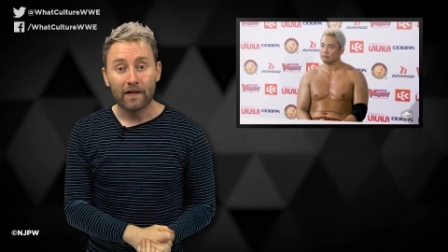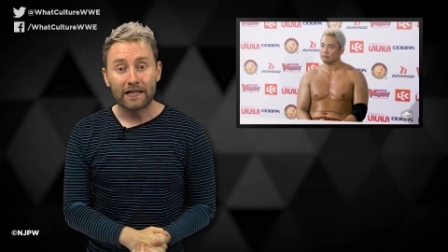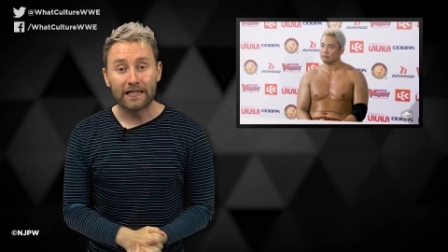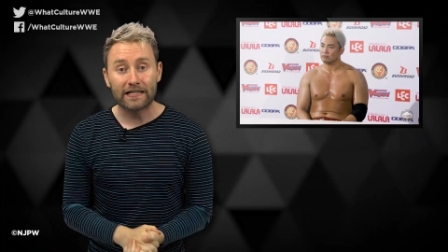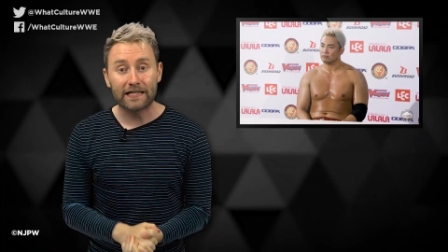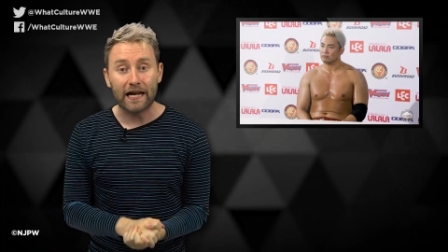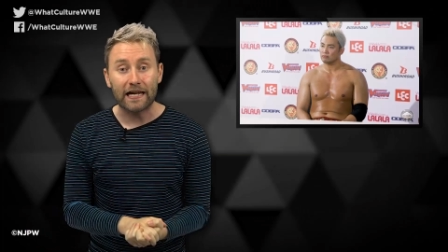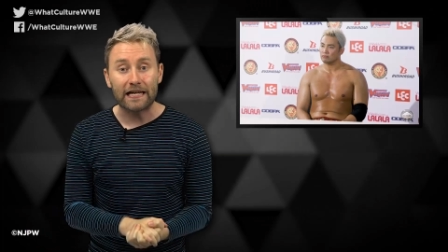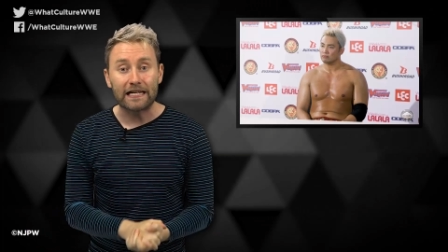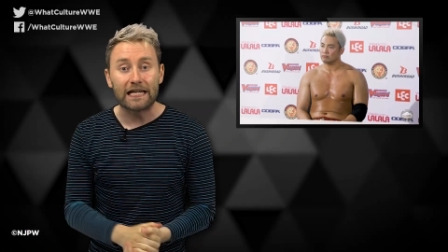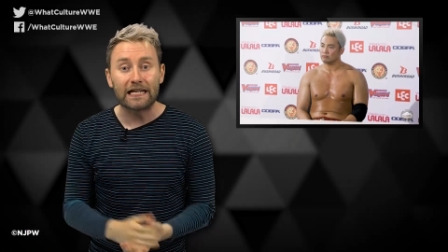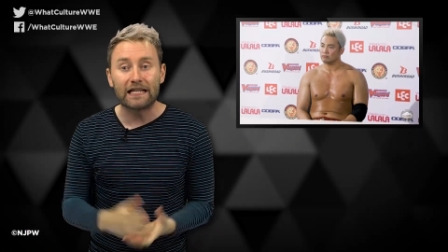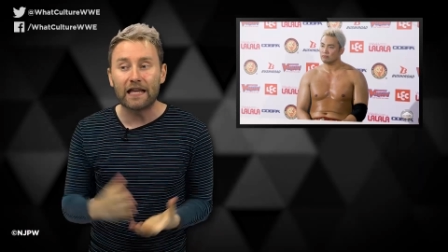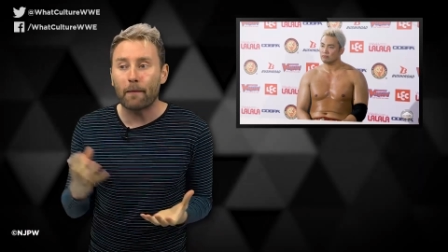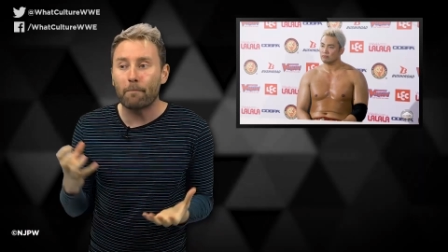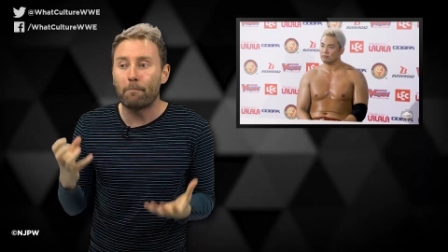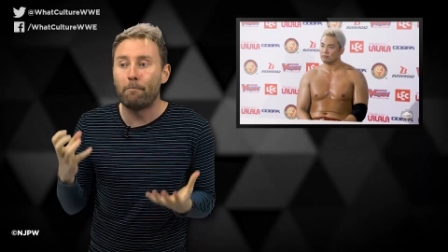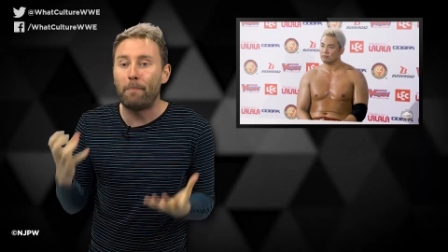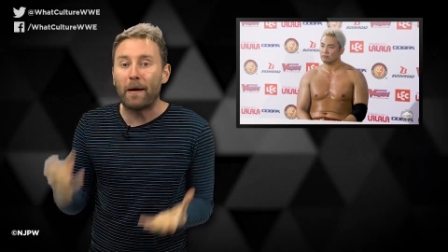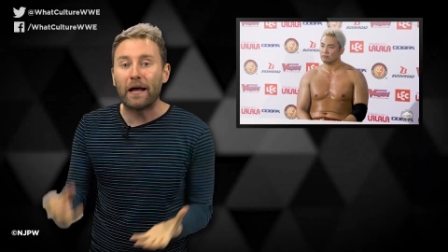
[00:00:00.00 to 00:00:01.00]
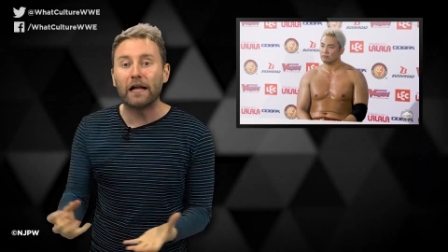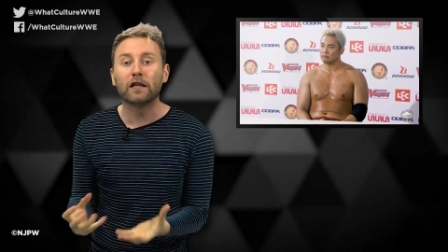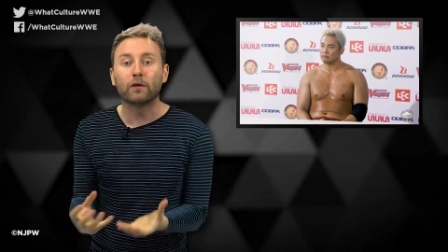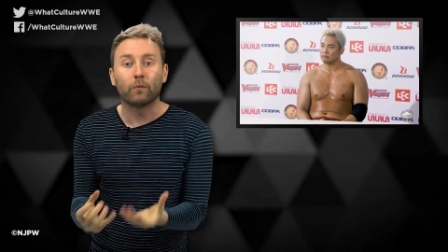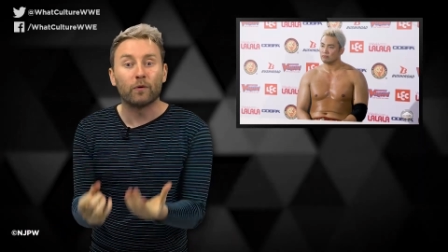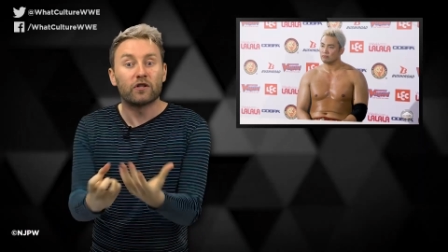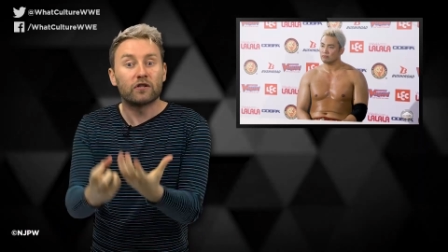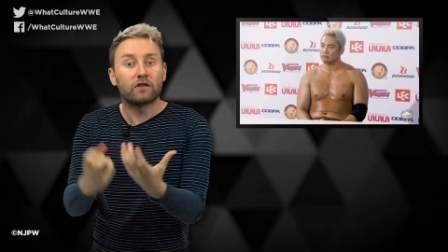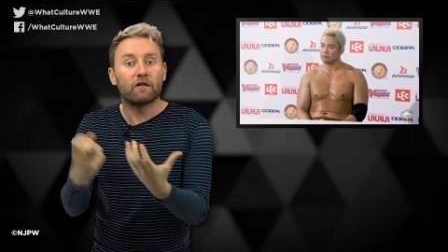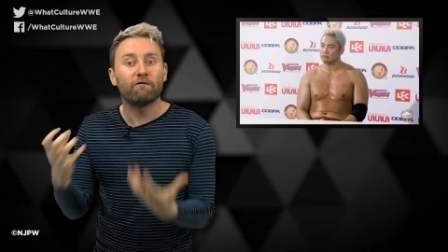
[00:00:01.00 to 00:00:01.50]
psyche, that belt
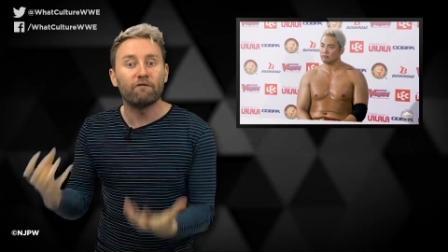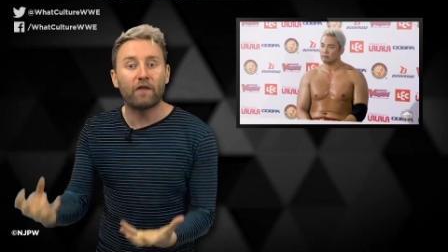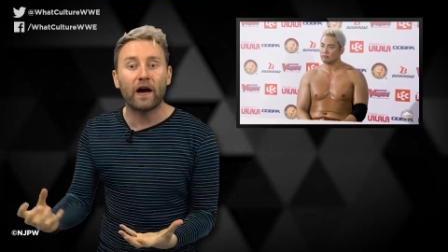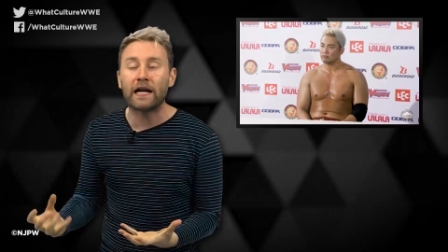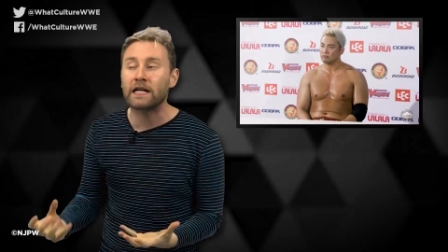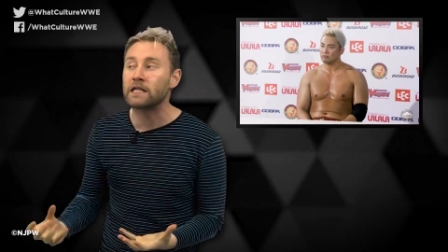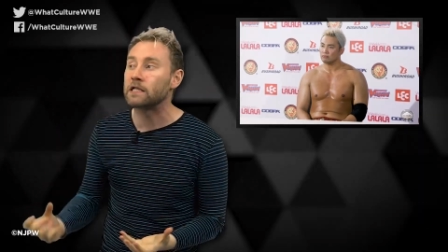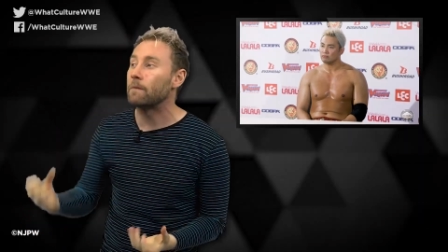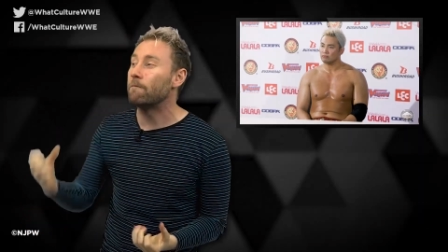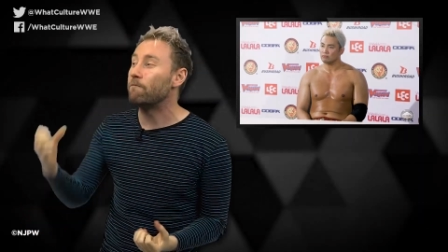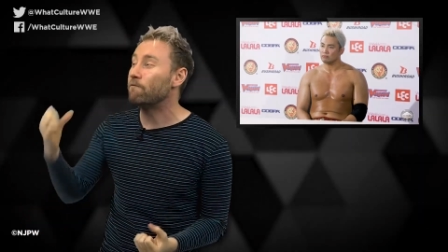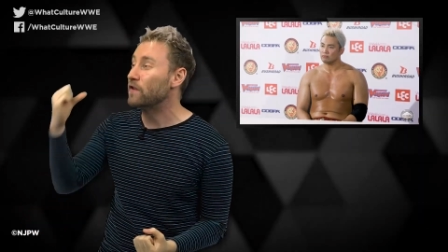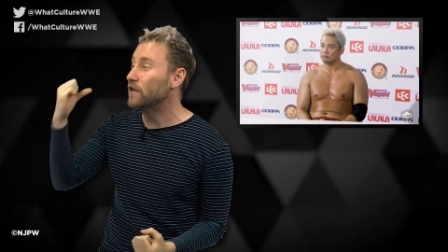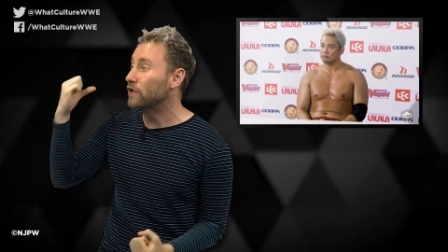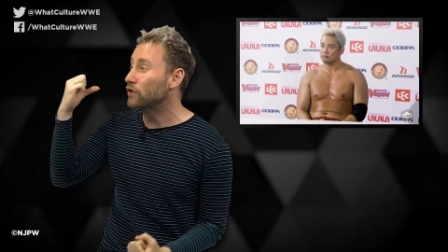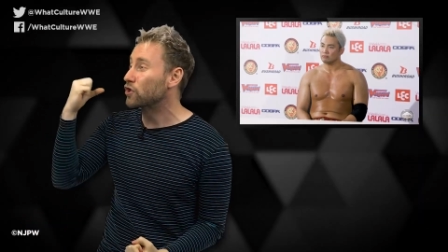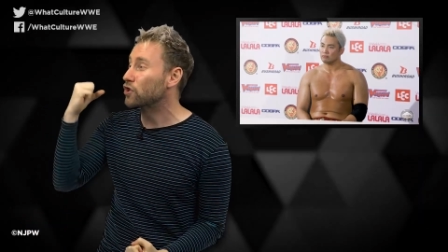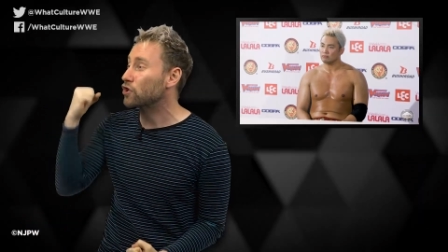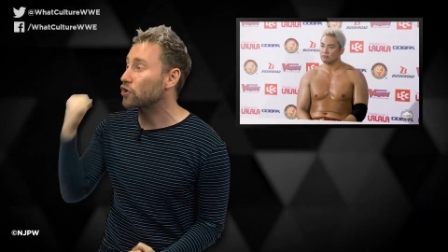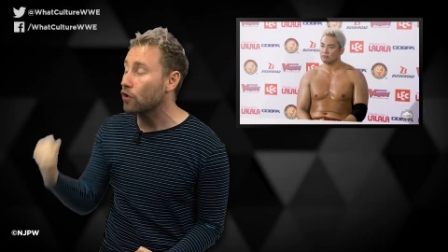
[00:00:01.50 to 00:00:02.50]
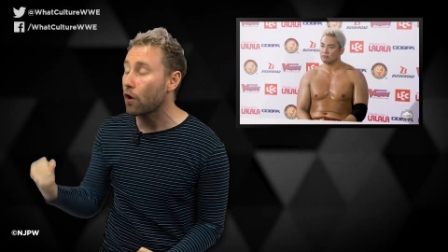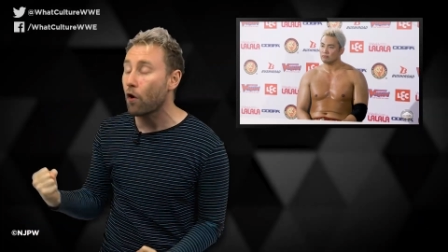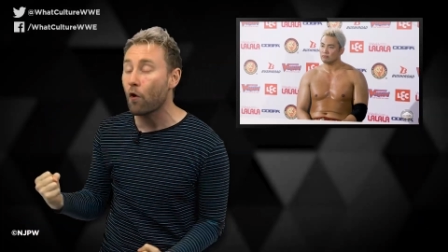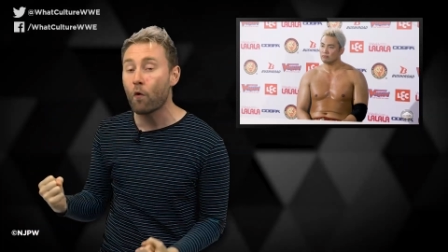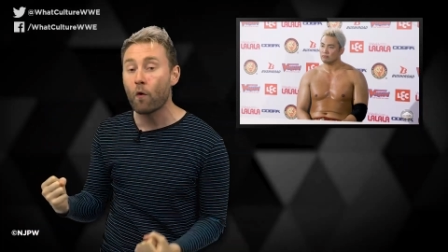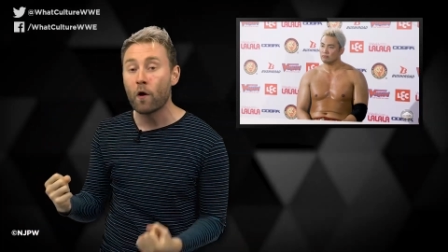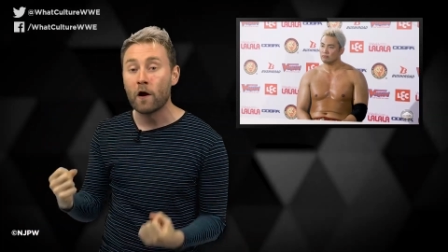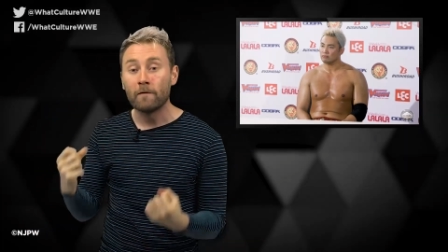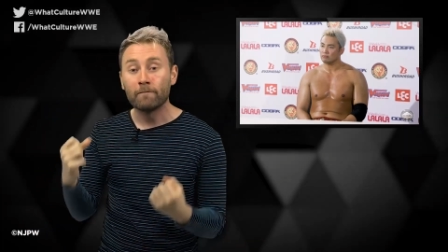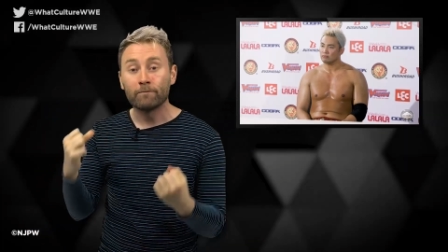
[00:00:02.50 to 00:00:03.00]
which defines him, feels
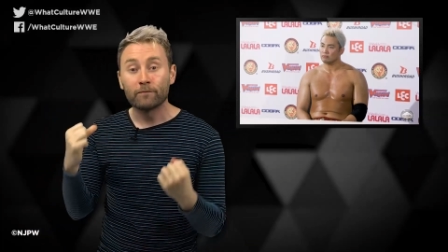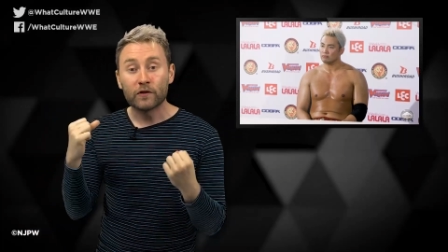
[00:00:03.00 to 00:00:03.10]
so